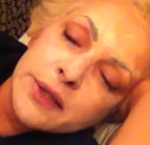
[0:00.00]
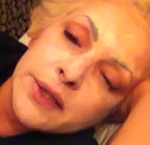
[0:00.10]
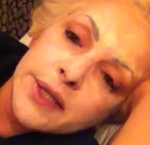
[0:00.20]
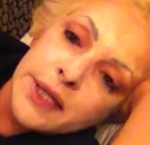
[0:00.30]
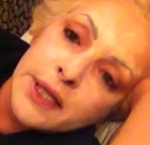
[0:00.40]

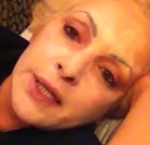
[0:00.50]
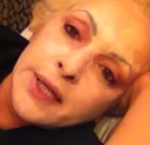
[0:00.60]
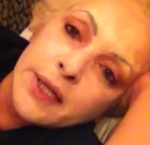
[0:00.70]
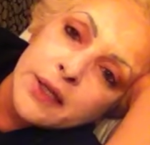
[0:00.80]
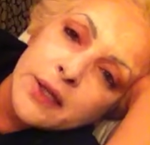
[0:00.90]
Lynn,
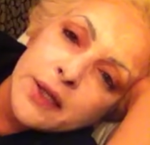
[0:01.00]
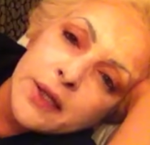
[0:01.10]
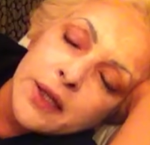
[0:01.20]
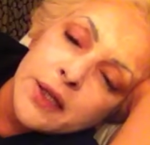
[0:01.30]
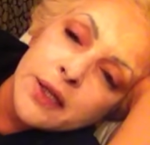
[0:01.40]

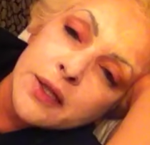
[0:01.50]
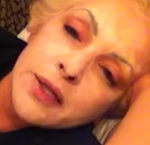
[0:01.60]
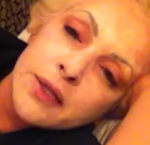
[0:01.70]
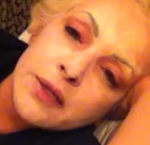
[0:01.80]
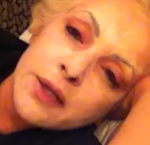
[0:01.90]

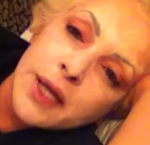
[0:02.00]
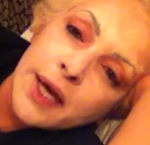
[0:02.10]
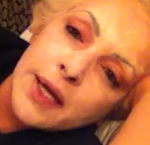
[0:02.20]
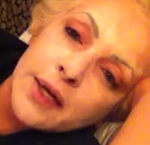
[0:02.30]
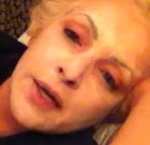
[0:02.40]

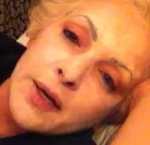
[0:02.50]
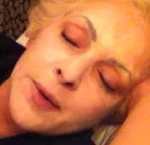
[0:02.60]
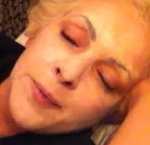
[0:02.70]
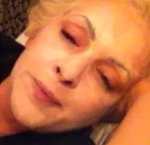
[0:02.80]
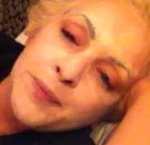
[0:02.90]
that
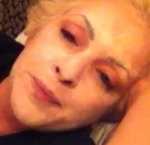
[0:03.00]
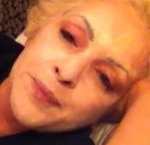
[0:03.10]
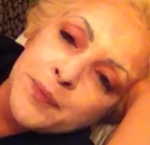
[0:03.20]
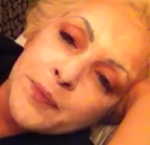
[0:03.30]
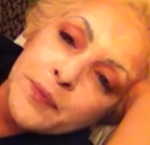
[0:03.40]

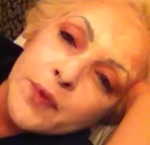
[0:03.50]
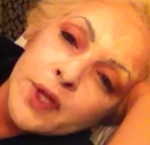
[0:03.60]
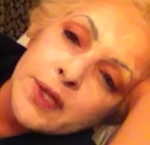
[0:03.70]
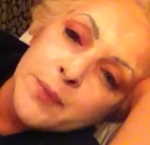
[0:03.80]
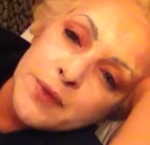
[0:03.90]

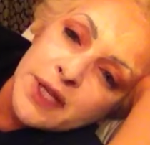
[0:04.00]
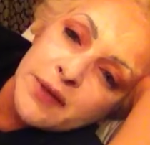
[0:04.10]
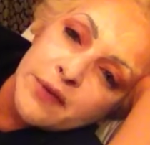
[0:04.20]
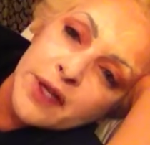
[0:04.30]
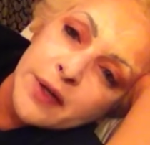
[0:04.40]
lip
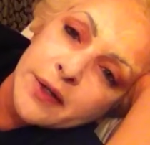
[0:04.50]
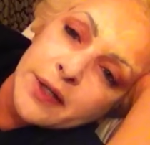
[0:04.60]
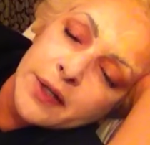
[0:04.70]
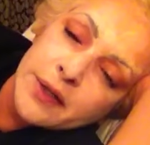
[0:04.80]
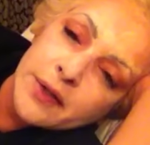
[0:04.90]
sync
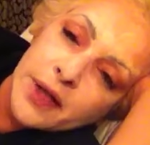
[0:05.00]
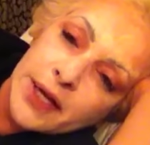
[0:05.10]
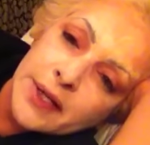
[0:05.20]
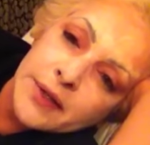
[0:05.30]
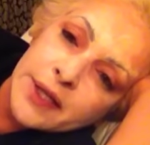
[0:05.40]
video
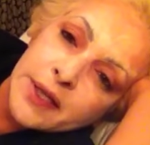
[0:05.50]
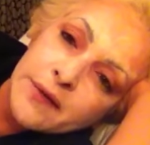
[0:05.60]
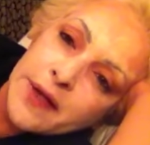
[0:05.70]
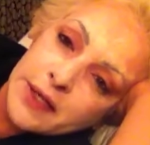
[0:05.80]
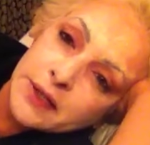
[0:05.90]
that you did of
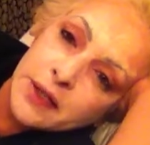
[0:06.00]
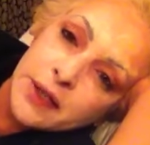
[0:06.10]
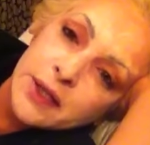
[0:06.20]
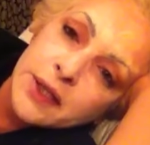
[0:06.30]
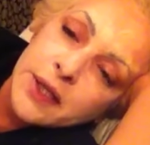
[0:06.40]
that
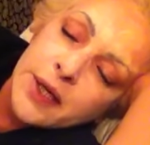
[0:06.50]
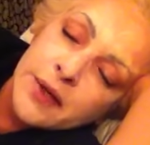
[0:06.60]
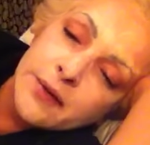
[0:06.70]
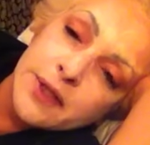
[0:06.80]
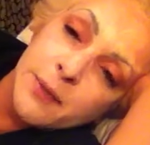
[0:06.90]
song
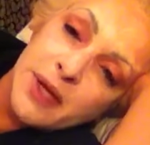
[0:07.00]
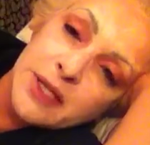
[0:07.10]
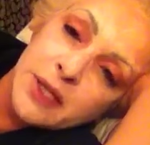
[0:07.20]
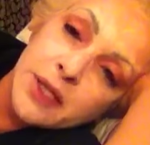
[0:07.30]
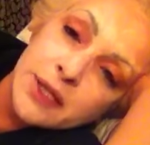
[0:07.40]
was
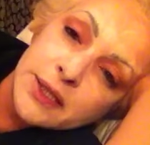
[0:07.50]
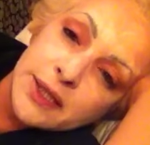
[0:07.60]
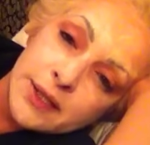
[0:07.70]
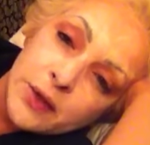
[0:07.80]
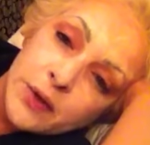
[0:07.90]
amazing because
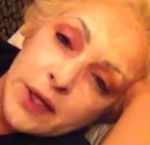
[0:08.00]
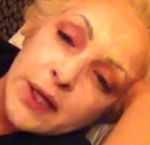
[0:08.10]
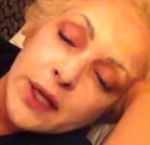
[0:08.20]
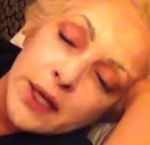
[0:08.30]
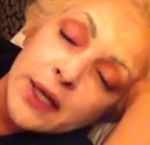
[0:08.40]
I totally
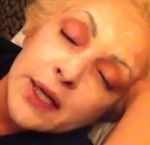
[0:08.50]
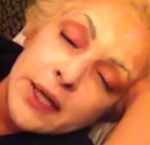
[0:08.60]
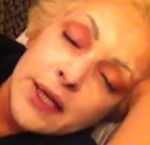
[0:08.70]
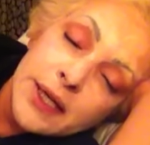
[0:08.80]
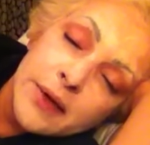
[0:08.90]
thought
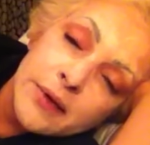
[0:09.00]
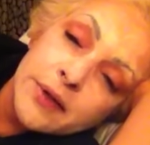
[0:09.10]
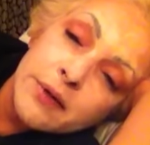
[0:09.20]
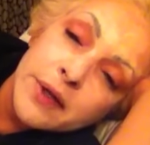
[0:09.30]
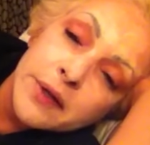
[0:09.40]
it was
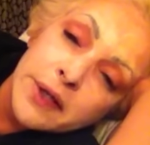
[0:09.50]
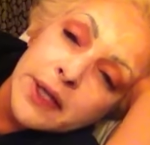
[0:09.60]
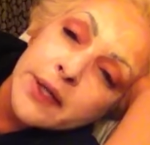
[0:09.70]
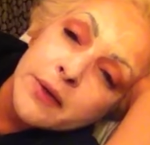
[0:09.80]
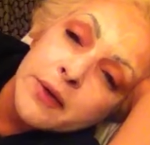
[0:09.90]
real and
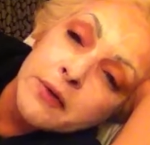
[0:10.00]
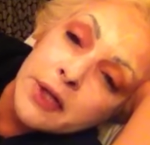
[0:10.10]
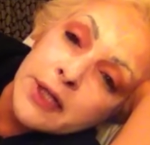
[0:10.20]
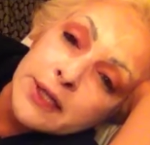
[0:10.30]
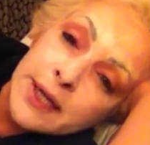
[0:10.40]
that you were
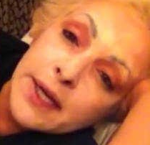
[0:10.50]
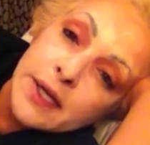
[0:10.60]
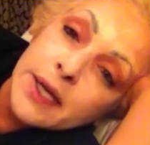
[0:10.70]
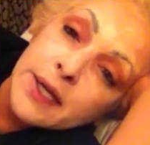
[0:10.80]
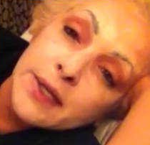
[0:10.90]
really
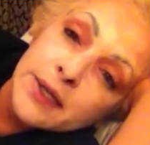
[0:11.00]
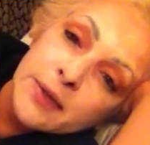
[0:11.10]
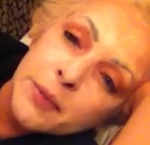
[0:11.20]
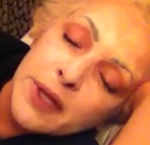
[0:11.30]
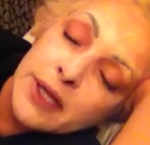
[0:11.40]
singing it.
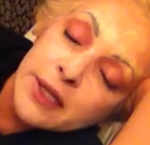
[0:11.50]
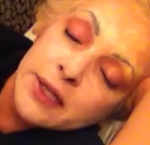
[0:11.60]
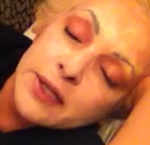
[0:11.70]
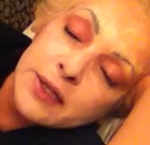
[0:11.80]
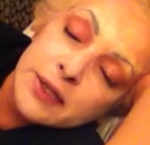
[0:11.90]
But
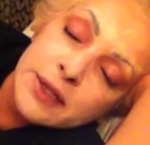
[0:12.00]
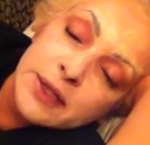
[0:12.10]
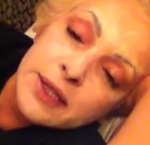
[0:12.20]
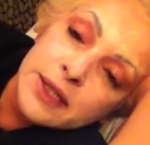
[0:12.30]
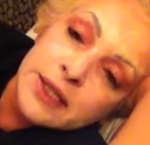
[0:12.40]

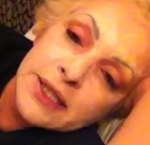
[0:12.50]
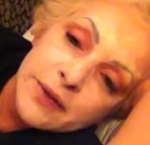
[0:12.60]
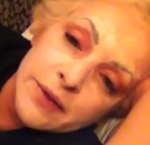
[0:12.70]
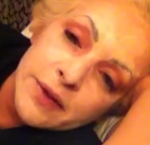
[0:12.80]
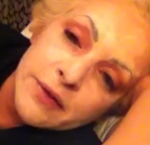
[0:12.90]

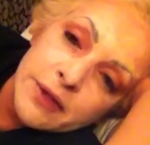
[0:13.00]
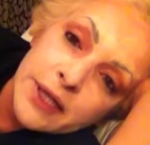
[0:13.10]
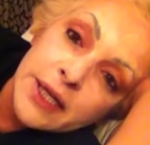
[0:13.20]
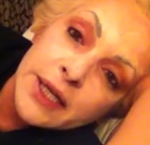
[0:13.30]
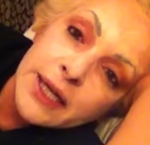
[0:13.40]
you were
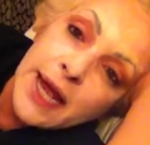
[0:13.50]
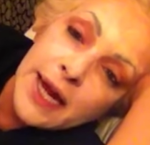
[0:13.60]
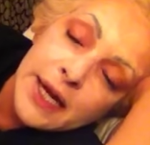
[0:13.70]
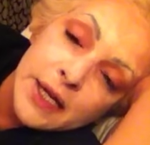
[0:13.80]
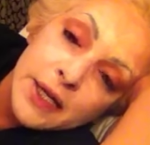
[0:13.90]
really good at
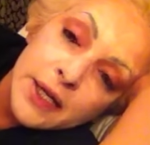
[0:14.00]
it.